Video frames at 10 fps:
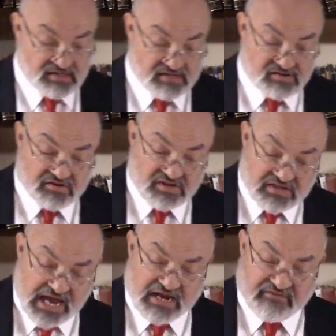So
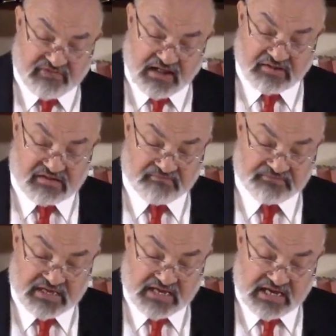society evolves
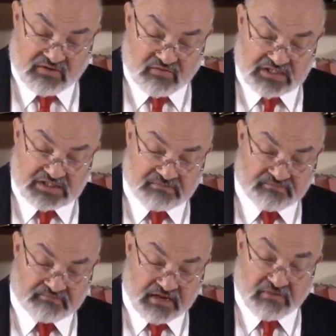in which,
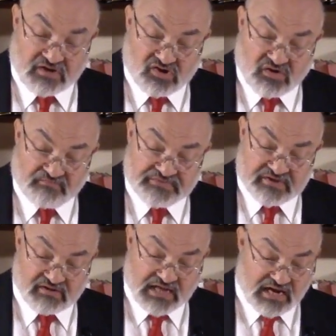amongst whom,
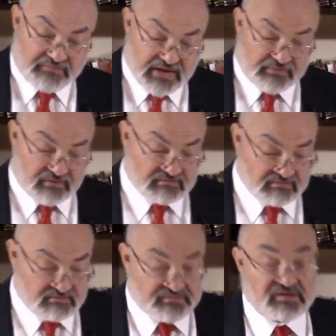there are a lot of people
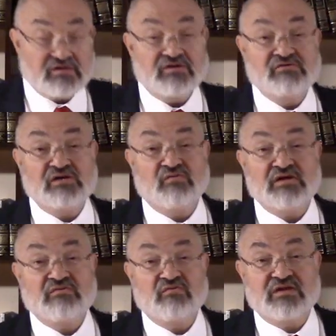who know
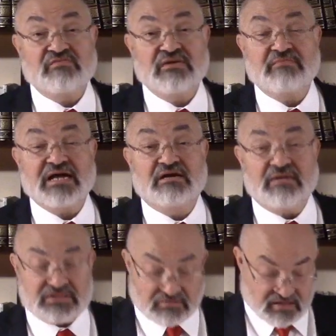what does it mean, my
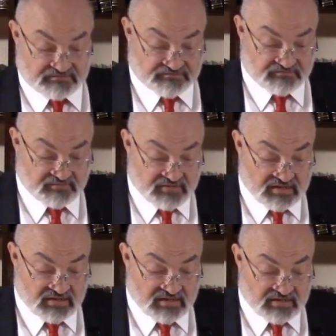kamashmalan.
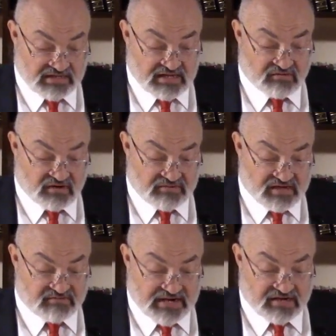They know what it
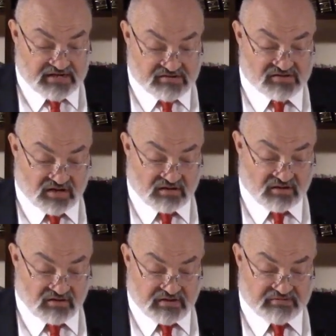means, meidach girsa,
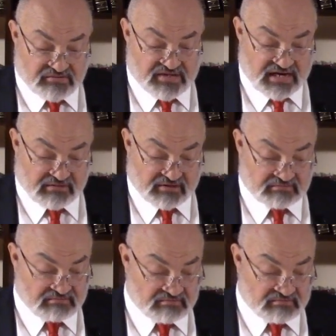or ibcha mistaba.